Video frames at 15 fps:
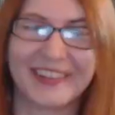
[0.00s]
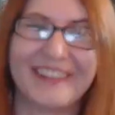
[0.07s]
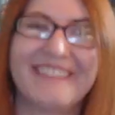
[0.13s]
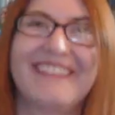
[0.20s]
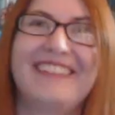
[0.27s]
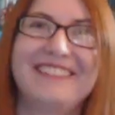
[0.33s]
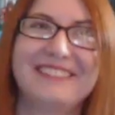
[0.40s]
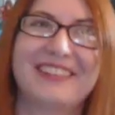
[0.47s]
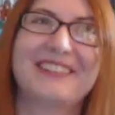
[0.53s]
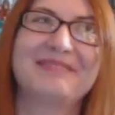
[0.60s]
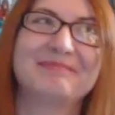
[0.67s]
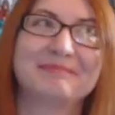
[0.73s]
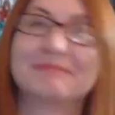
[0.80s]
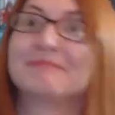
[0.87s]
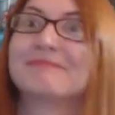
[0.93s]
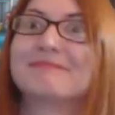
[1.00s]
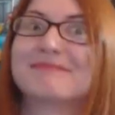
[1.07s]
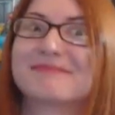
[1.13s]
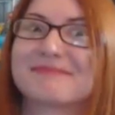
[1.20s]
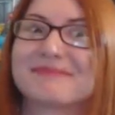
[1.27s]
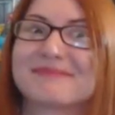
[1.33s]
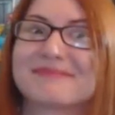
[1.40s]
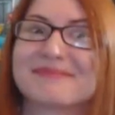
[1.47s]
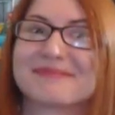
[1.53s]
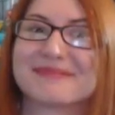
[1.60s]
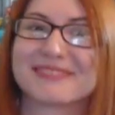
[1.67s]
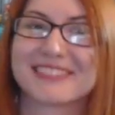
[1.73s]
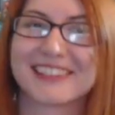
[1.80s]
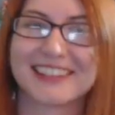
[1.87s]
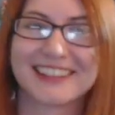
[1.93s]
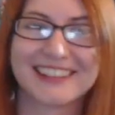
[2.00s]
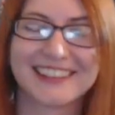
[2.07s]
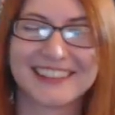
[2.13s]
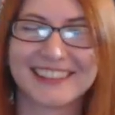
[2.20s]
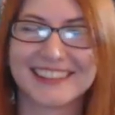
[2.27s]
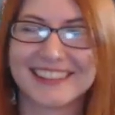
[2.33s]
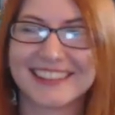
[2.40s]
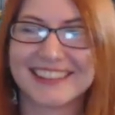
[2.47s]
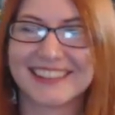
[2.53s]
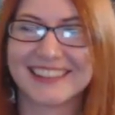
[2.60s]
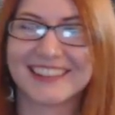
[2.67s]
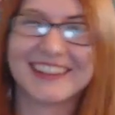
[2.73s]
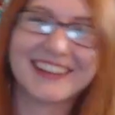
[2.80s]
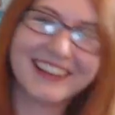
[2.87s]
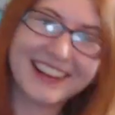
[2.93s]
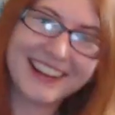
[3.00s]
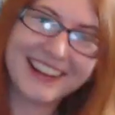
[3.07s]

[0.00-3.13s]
The person shown says nothing.